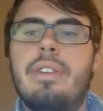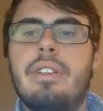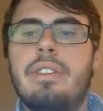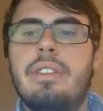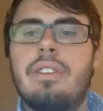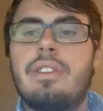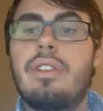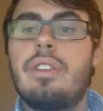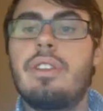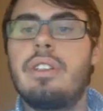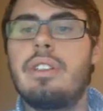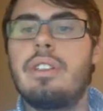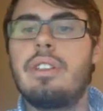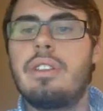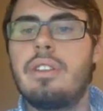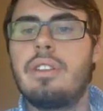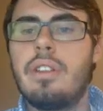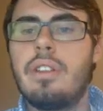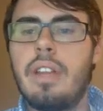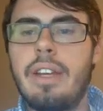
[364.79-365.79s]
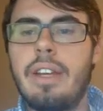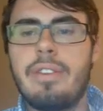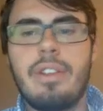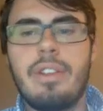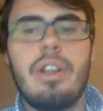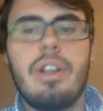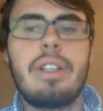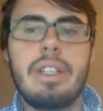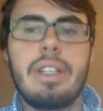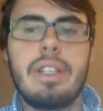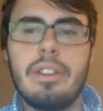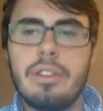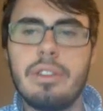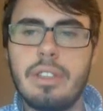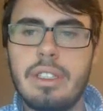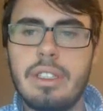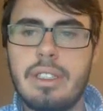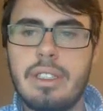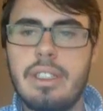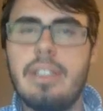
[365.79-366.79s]
certain lifelong
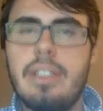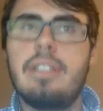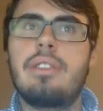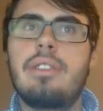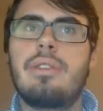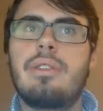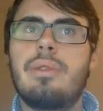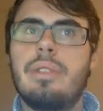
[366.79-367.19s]
illnesses